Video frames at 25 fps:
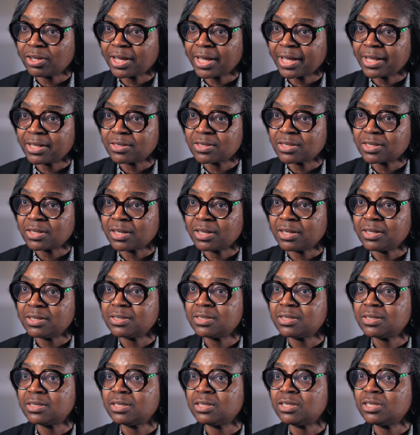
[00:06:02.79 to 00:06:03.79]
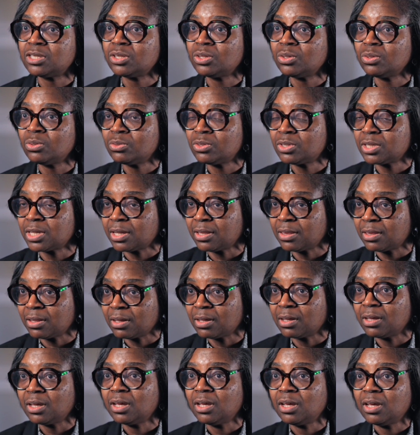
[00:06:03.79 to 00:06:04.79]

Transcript: Cancer Institute and the